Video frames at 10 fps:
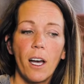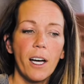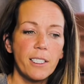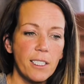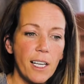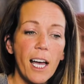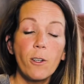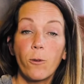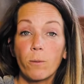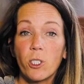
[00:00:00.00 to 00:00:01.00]

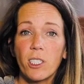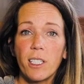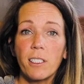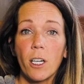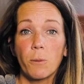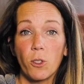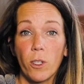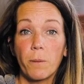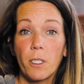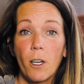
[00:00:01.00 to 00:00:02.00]
aside from just income
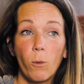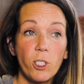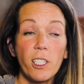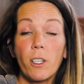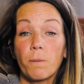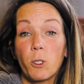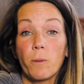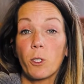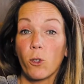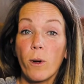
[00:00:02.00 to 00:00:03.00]
streams, which income
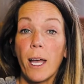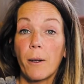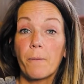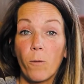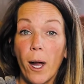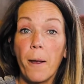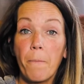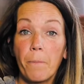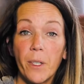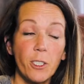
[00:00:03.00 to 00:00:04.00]
streams are great,
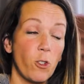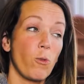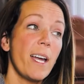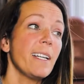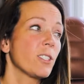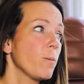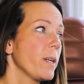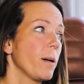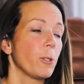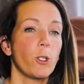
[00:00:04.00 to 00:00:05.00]
right? It's great to
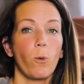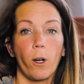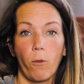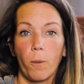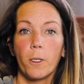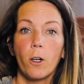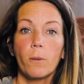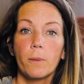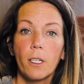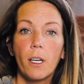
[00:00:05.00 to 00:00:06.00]
be able to work from
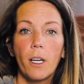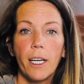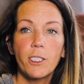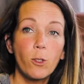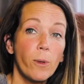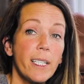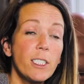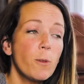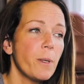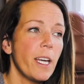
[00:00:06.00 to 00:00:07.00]
home. It's great
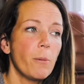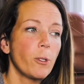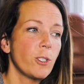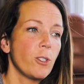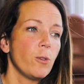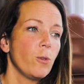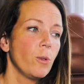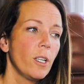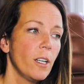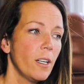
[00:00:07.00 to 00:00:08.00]
to be able
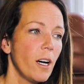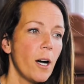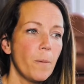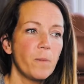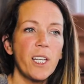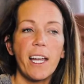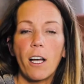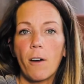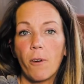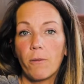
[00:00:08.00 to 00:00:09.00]
to um, take
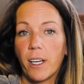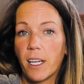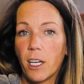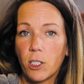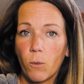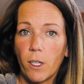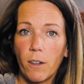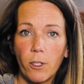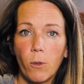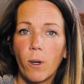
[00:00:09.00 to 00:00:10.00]
off on vacation
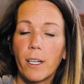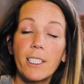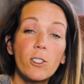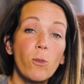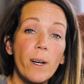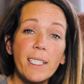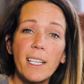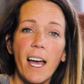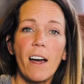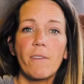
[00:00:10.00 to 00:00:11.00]
whenever you want. It's great
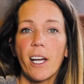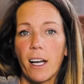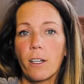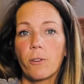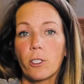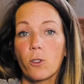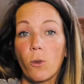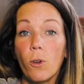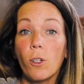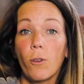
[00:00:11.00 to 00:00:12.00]
to have that kind of
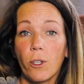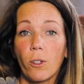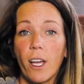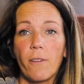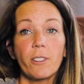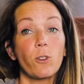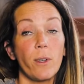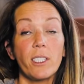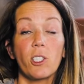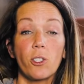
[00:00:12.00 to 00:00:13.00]
control over your life. It's
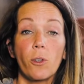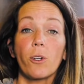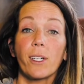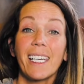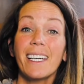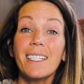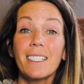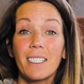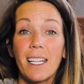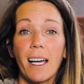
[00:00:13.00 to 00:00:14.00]
great to show your
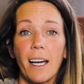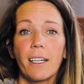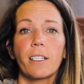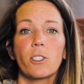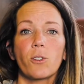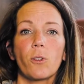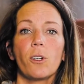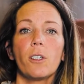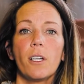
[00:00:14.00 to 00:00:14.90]
kids that kind of control.